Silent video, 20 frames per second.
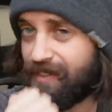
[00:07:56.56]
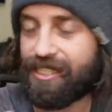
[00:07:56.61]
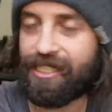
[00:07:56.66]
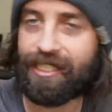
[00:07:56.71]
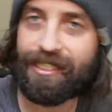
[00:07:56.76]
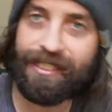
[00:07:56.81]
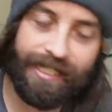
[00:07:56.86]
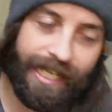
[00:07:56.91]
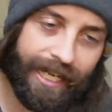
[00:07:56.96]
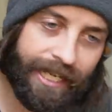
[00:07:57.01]

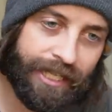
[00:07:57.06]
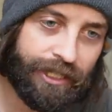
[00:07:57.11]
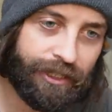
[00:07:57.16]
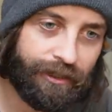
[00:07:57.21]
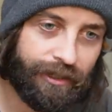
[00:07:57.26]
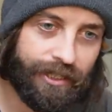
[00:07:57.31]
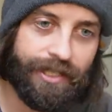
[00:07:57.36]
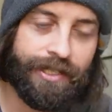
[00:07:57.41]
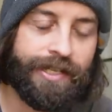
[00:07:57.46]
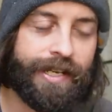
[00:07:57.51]

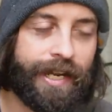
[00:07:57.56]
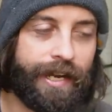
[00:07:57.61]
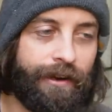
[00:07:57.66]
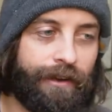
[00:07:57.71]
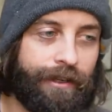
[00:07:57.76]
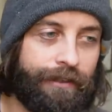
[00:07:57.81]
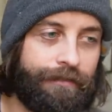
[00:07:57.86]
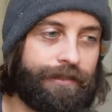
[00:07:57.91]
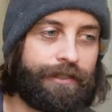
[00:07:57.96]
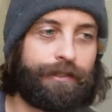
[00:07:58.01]

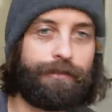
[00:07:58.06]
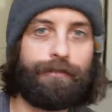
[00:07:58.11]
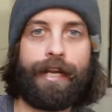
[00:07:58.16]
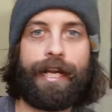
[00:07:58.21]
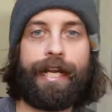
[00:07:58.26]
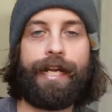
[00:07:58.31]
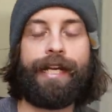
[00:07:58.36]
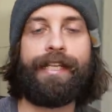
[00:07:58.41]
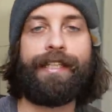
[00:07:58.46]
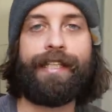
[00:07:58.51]
narrative
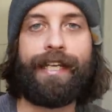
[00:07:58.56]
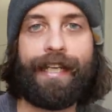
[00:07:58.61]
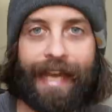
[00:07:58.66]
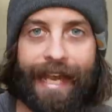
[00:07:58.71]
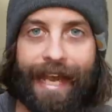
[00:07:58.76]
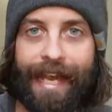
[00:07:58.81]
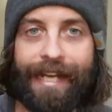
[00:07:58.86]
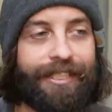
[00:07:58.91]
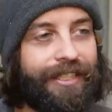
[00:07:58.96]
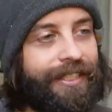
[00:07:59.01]
terrain that
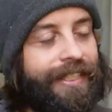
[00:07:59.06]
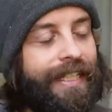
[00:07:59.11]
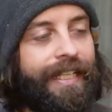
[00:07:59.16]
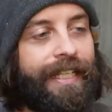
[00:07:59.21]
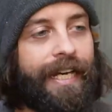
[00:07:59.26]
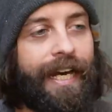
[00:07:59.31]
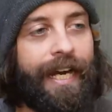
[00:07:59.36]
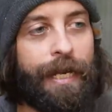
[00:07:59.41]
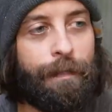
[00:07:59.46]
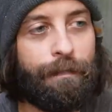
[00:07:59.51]

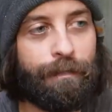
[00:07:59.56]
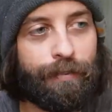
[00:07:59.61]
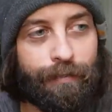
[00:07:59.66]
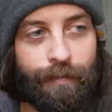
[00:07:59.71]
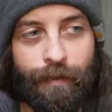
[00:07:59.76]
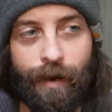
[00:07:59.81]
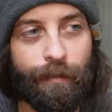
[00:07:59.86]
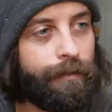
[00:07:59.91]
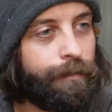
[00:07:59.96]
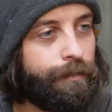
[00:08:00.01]
actually I
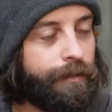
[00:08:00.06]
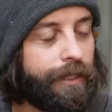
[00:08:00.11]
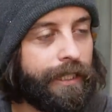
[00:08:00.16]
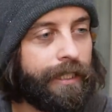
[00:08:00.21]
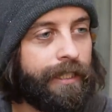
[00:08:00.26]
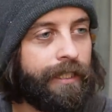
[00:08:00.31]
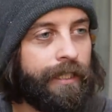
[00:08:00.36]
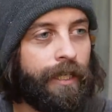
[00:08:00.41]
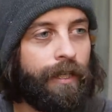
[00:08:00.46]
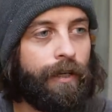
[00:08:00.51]

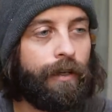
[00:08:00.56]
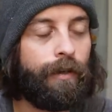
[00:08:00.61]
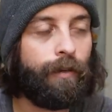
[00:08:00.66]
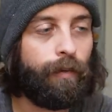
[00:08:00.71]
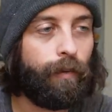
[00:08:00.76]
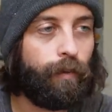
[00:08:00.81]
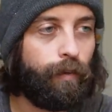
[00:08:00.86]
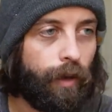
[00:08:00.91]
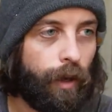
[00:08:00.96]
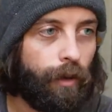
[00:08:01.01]
probably
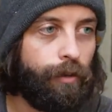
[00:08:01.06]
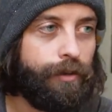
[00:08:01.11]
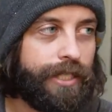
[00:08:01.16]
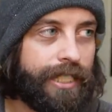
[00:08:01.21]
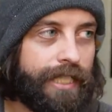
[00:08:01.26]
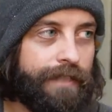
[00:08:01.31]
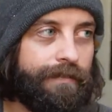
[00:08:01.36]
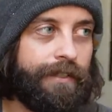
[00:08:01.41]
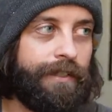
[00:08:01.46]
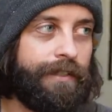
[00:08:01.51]
won't
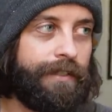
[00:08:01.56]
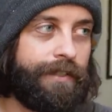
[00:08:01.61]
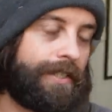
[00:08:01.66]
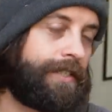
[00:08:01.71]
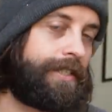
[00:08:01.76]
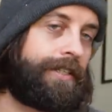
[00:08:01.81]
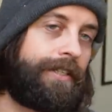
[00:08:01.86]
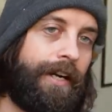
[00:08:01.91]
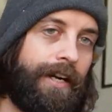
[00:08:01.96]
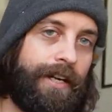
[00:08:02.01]
even
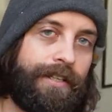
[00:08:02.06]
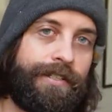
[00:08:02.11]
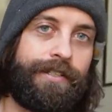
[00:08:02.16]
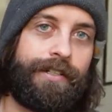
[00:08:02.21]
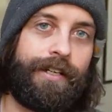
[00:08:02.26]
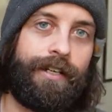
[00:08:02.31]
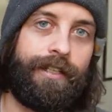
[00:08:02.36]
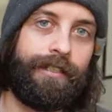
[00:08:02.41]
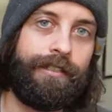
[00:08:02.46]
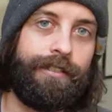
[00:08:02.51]
discuss
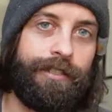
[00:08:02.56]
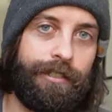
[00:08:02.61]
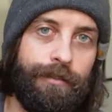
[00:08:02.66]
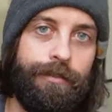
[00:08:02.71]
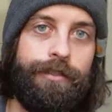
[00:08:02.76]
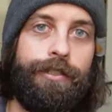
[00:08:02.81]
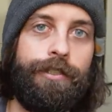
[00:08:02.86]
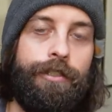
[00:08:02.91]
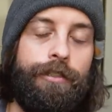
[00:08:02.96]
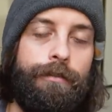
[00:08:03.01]
on
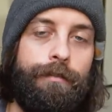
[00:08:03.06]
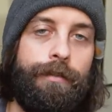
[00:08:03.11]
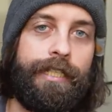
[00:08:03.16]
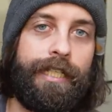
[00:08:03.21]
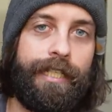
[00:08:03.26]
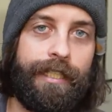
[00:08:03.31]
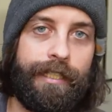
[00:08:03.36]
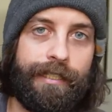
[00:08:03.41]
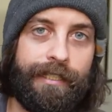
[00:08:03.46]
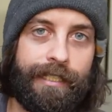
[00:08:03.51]
YouTube.
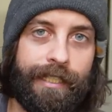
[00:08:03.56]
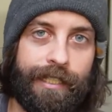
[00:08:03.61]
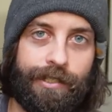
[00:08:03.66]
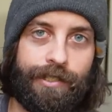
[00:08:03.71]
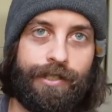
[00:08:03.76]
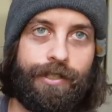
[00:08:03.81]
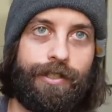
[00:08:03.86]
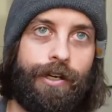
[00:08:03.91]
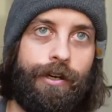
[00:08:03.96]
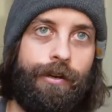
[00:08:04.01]
It
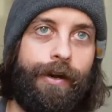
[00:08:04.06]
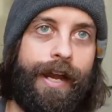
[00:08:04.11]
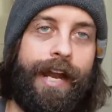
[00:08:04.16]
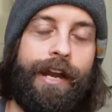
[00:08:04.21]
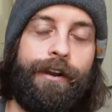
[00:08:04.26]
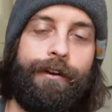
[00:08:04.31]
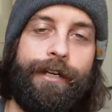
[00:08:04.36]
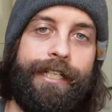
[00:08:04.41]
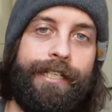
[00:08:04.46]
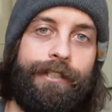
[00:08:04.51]
gets so
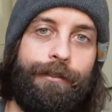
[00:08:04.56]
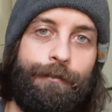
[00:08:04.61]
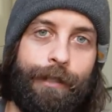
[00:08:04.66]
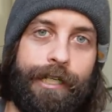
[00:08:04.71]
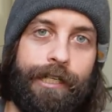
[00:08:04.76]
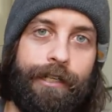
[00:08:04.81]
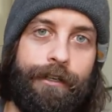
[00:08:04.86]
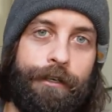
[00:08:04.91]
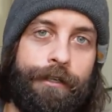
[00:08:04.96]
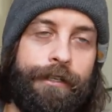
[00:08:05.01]
hairy and
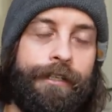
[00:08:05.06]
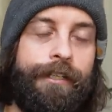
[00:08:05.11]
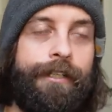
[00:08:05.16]
weird.